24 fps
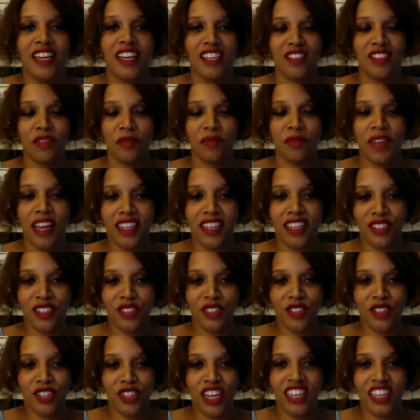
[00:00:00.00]
some
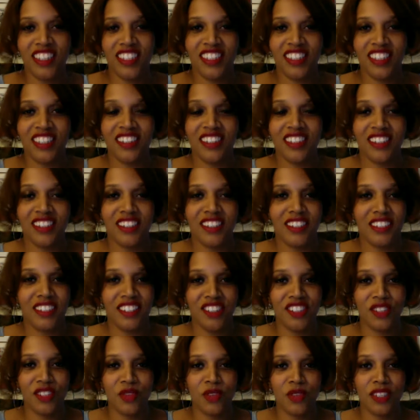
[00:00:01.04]
technical checks, and it
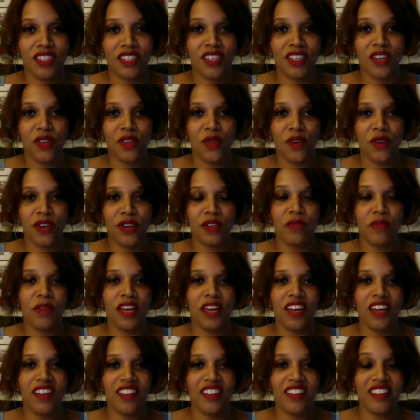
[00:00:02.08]
just wasn't going to work to be
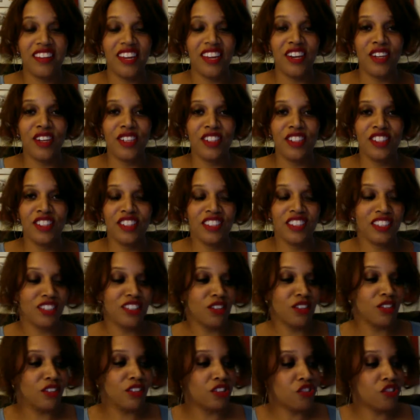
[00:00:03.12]
out on the terrace. The signal